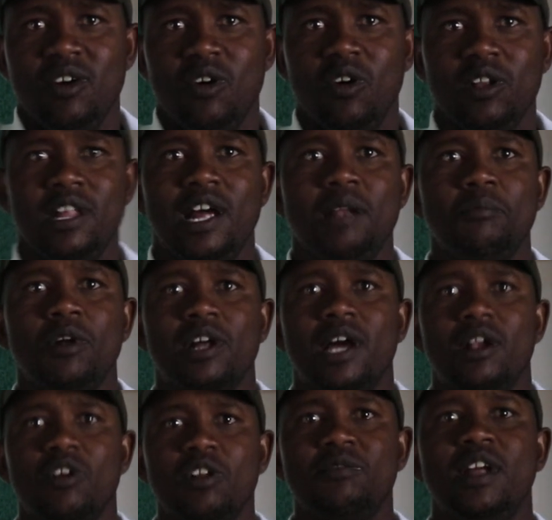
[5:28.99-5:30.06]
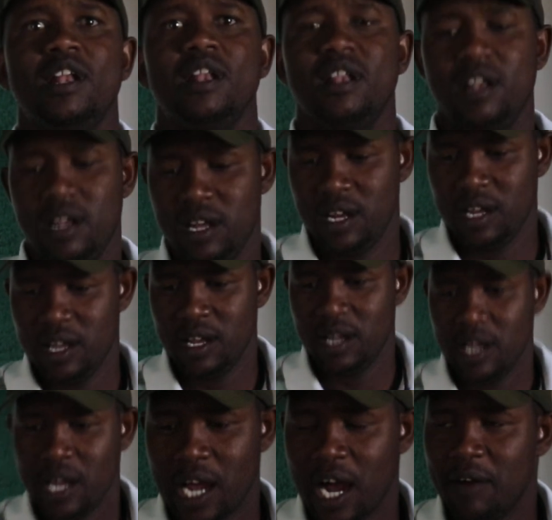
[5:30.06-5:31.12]
or the animal cannot even
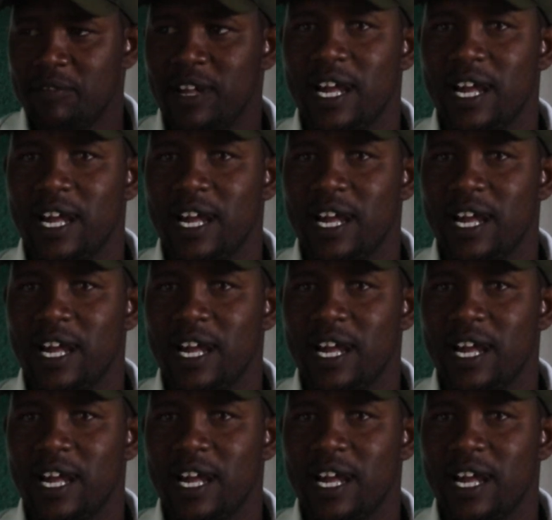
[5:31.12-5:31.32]
have